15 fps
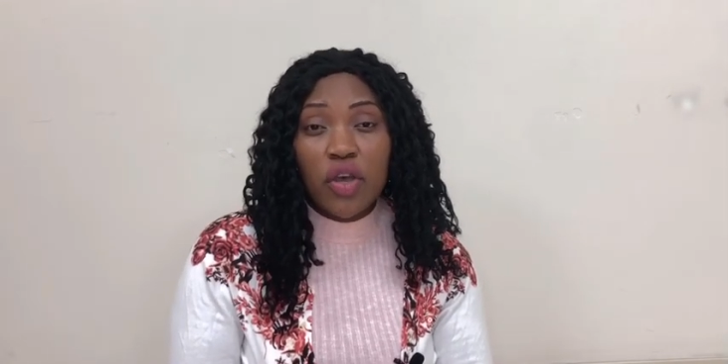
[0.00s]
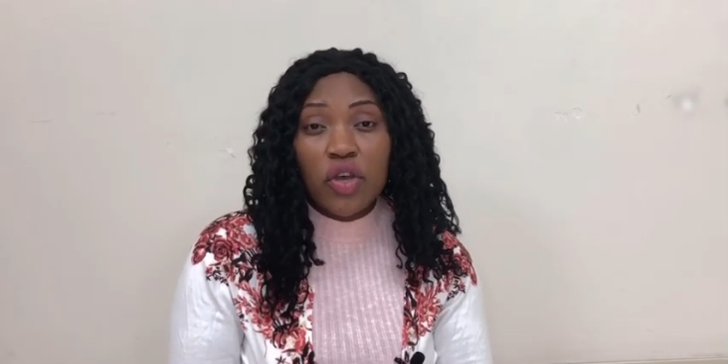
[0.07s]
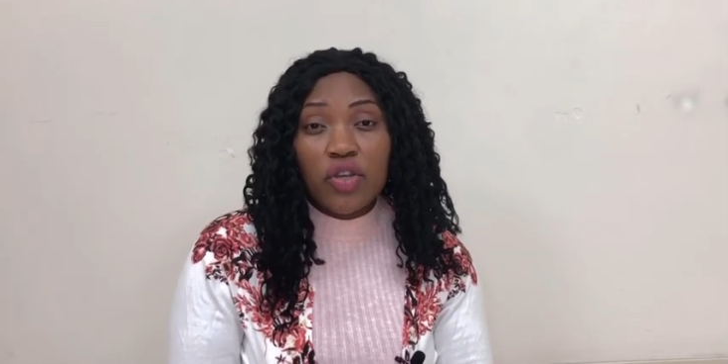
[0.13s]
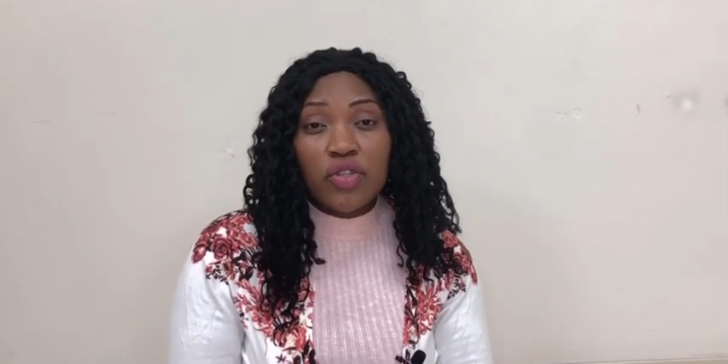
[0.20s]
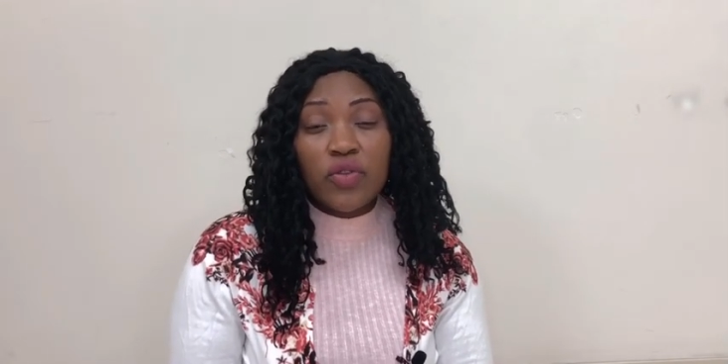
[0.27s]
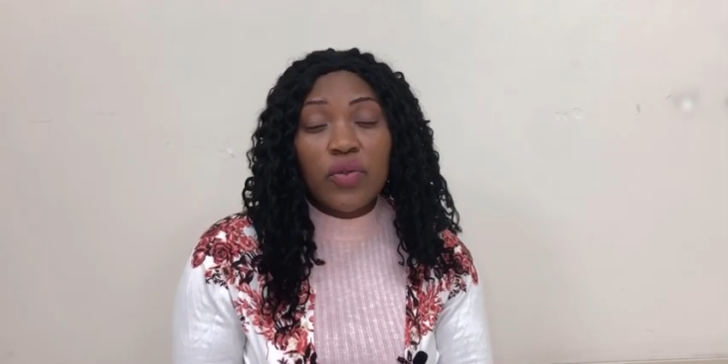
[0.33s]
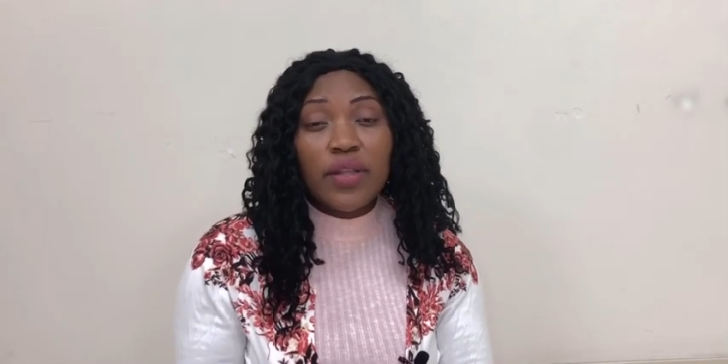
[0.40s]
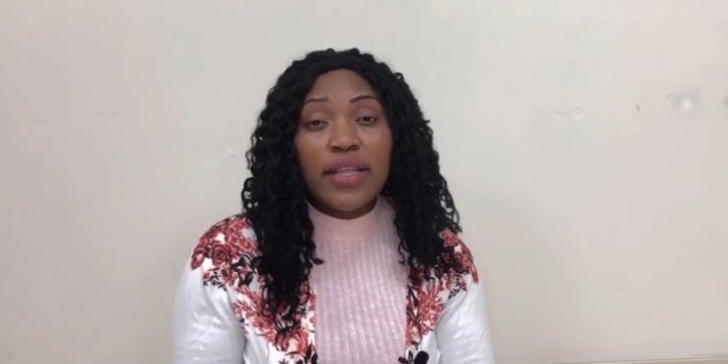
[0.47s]

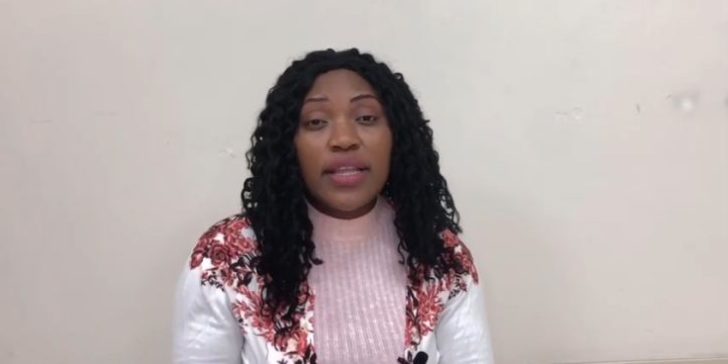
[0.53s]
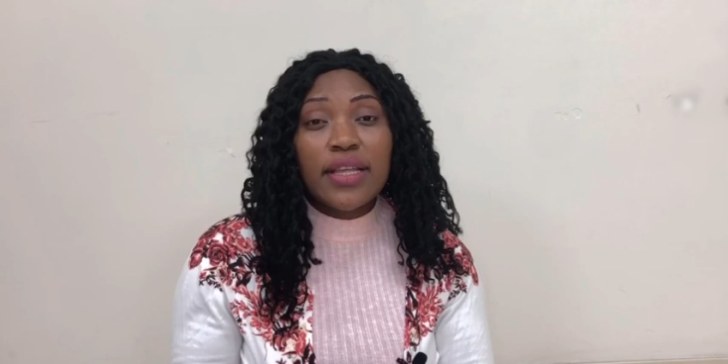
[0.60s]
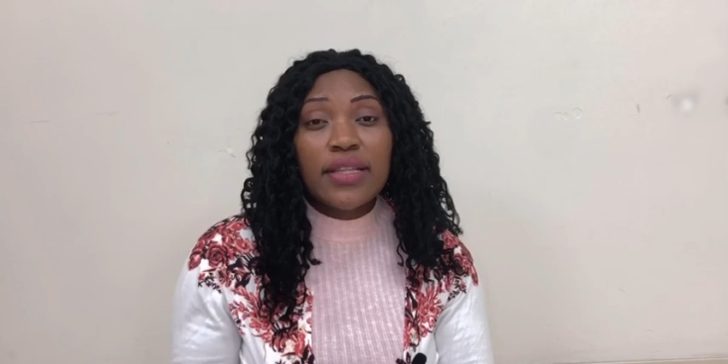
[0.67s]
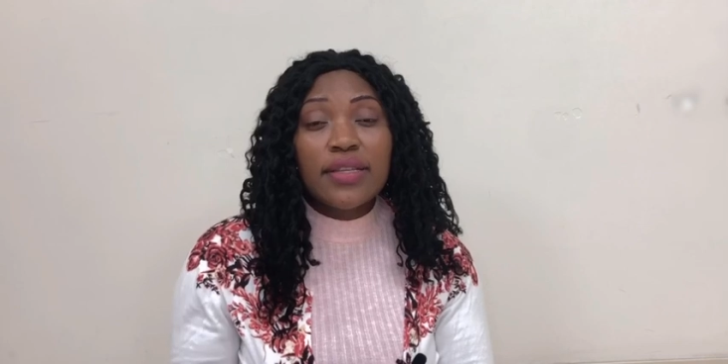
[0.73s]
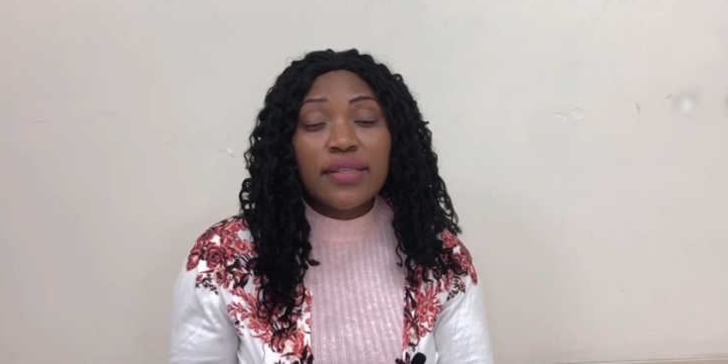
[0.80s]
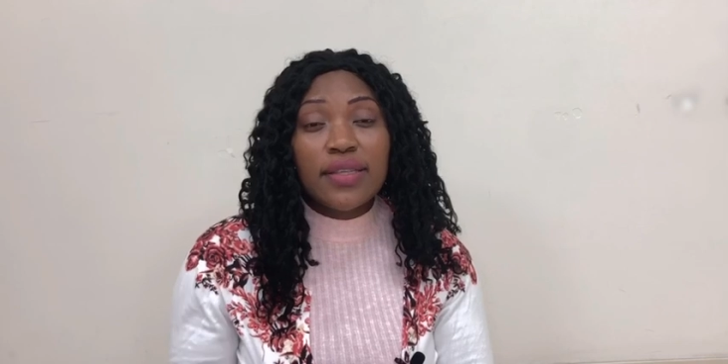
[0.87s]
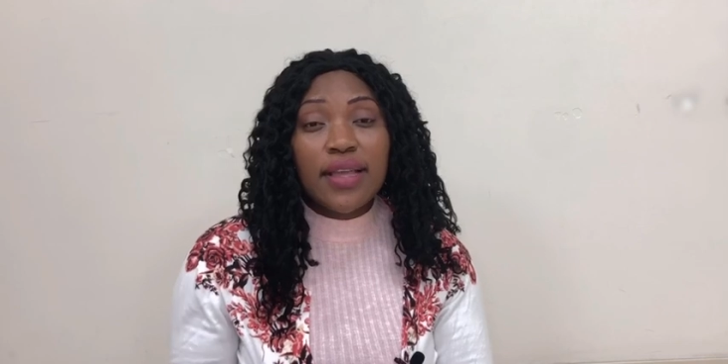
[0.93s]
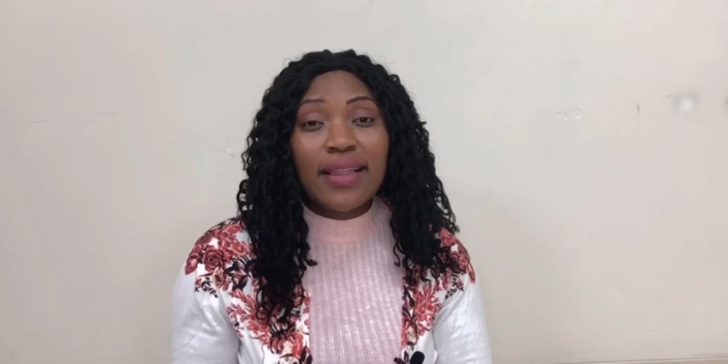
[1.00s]
So the
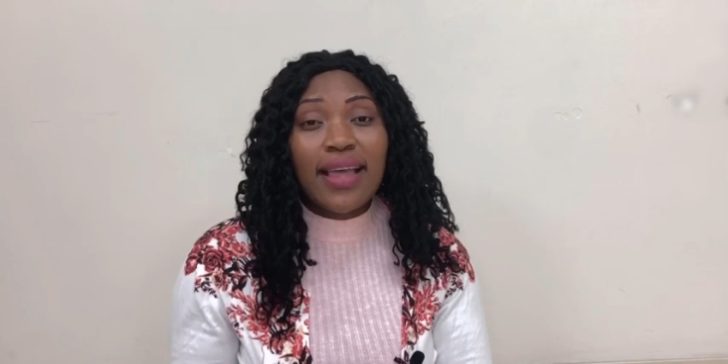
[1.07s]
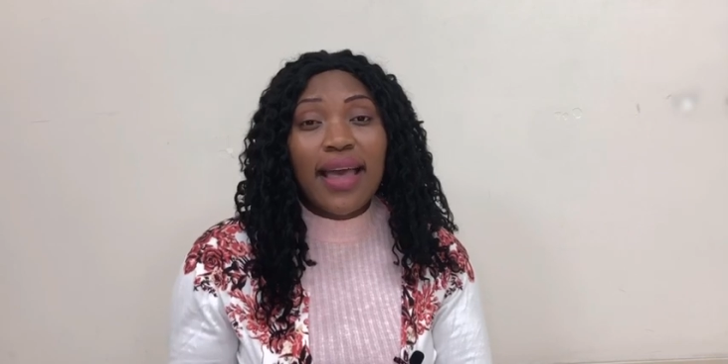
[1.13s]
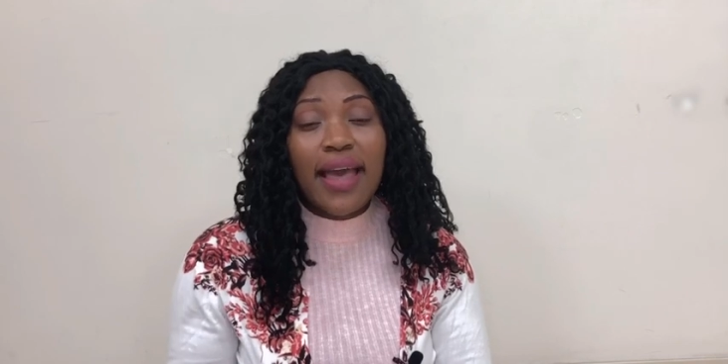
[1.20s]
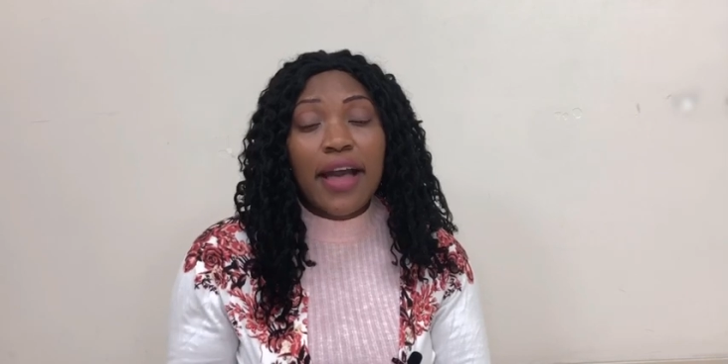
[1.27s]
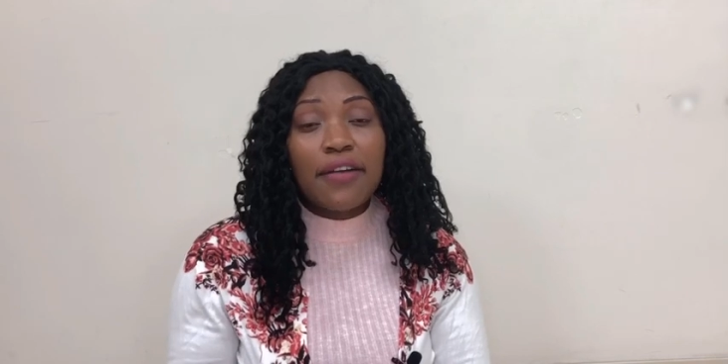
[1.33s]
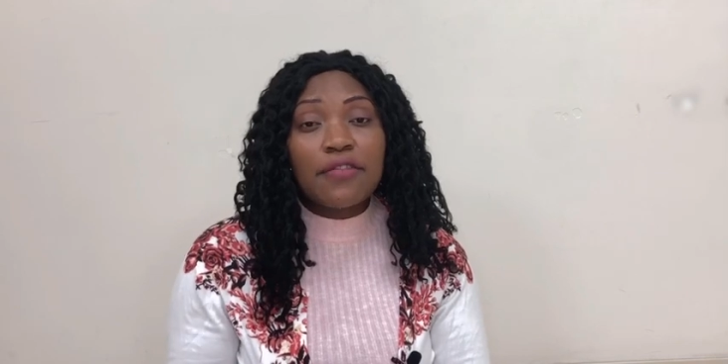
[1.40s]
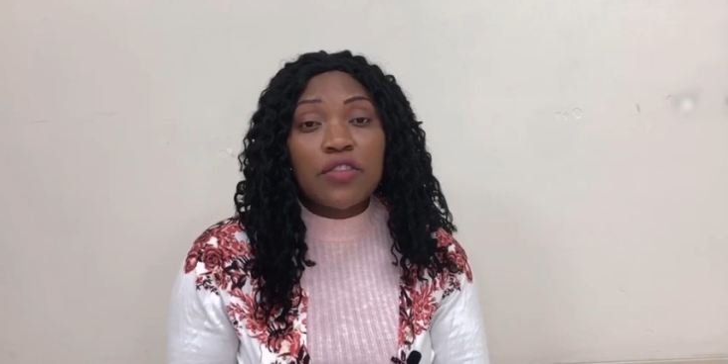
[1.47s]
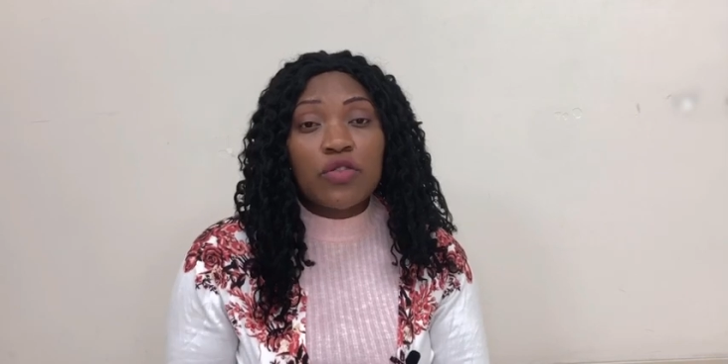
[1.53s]
lady said, I
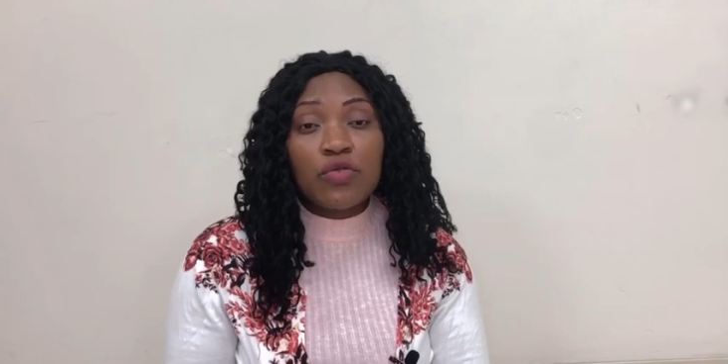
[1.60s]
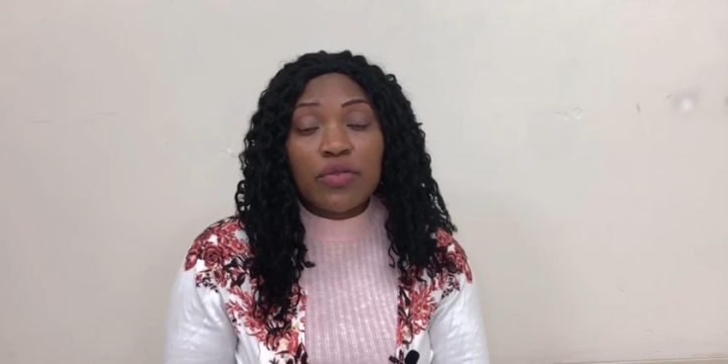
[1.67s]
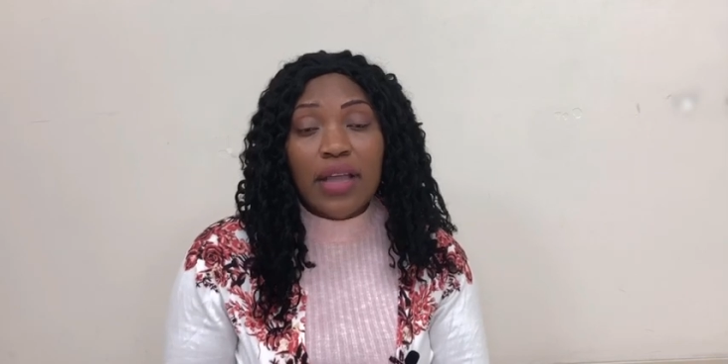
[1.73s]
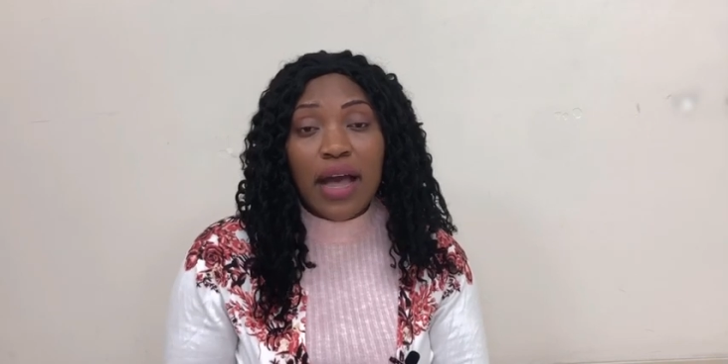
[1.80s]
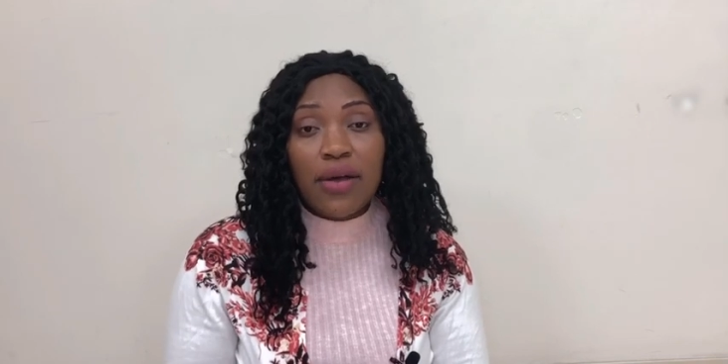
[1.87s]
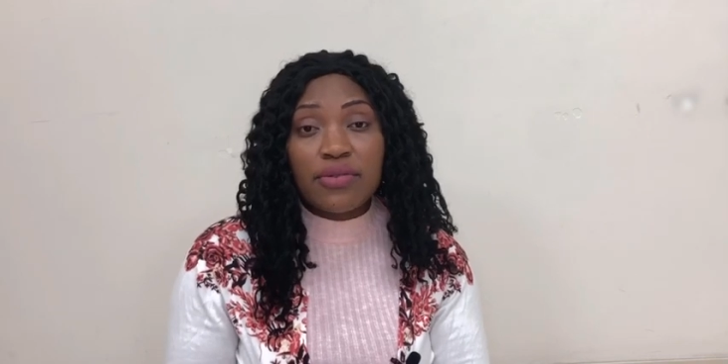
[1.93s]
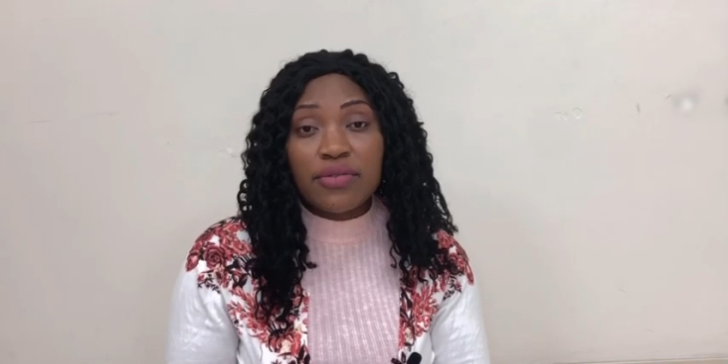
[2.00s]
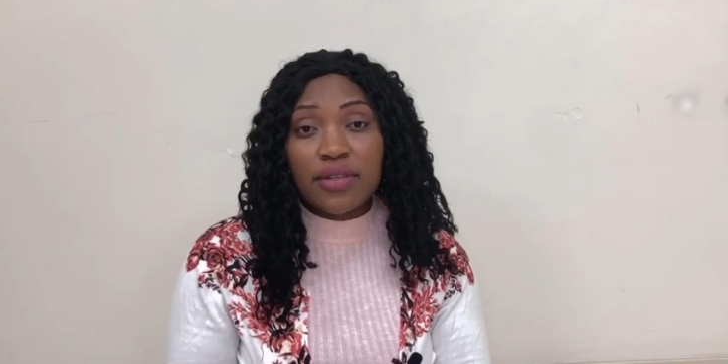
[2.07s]
have
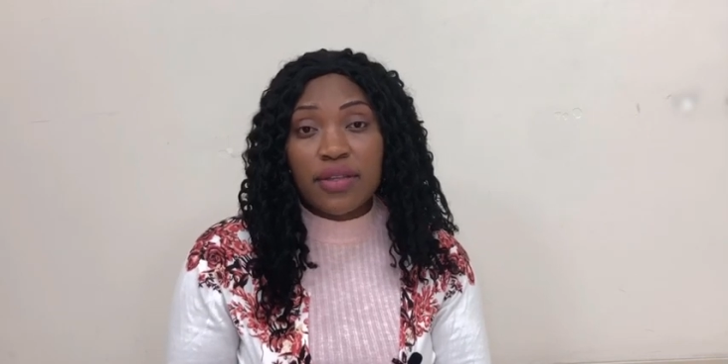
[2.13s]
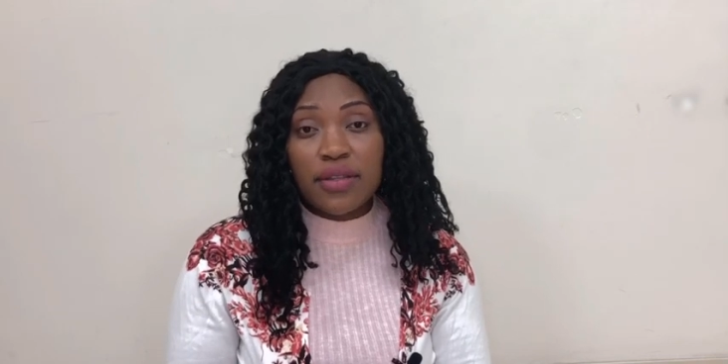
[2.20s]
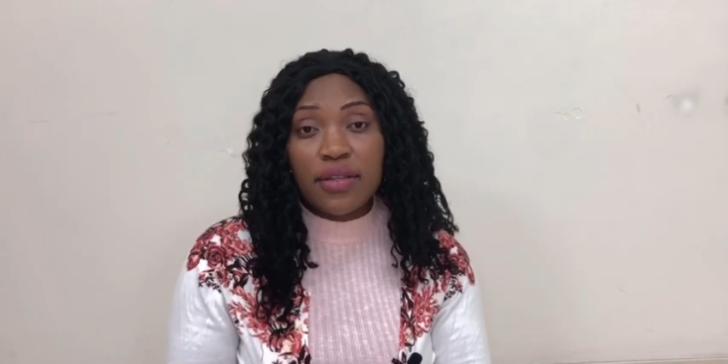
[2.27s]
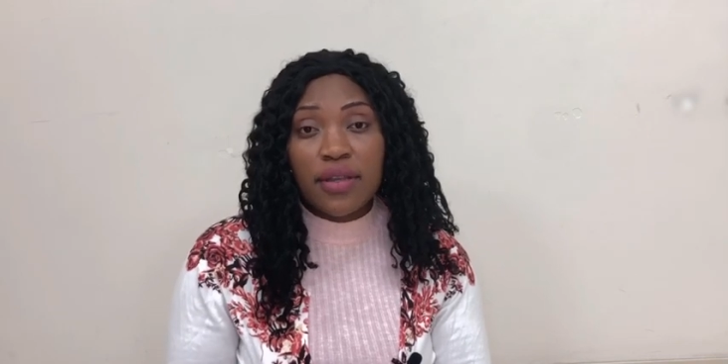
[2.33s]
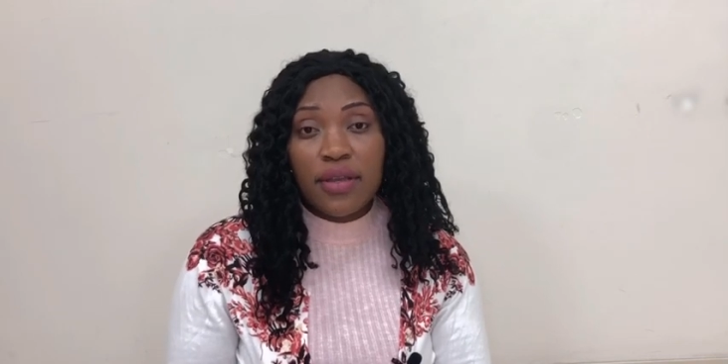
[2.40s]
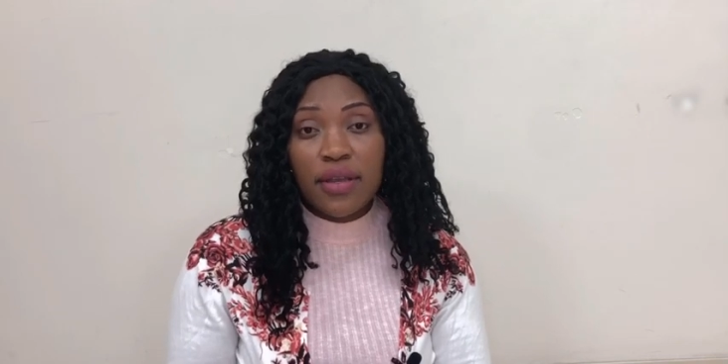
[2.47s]
2000